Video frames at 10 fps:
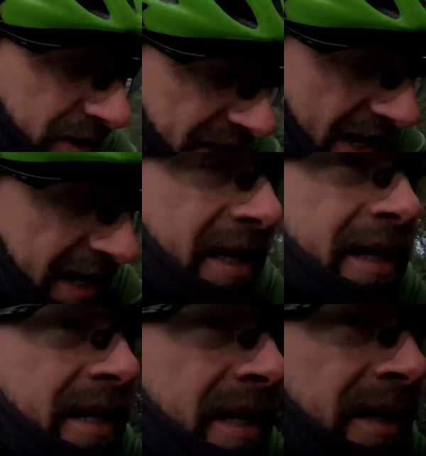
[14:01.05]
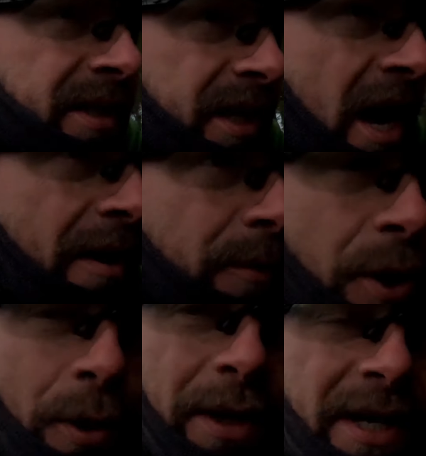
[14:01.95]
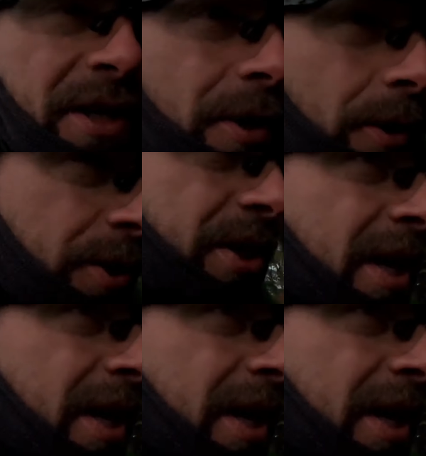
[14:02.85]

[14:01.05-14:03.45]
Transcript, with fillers: say, so you can't record indoors.